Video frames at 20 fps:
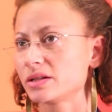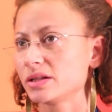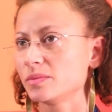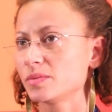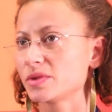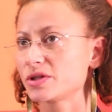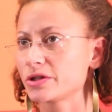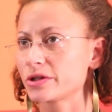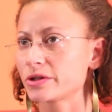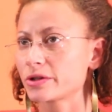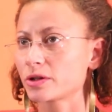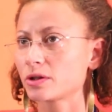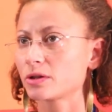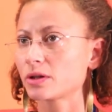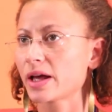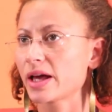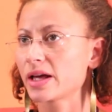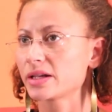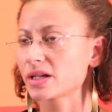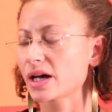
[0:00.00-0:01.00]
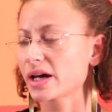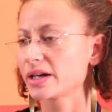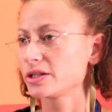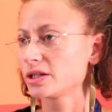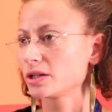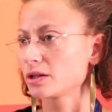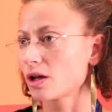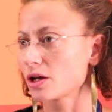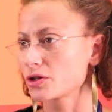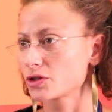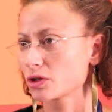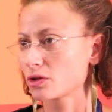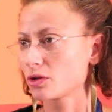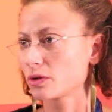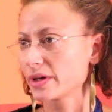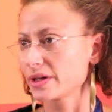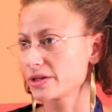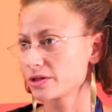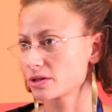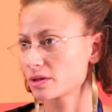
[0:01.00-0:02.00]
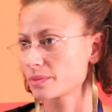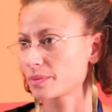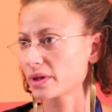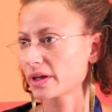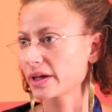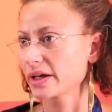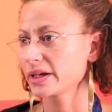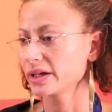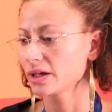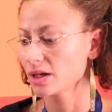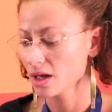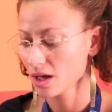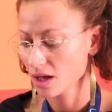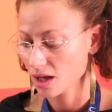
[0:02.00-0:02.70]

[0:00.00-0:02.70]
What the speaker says: the material and ideological interplay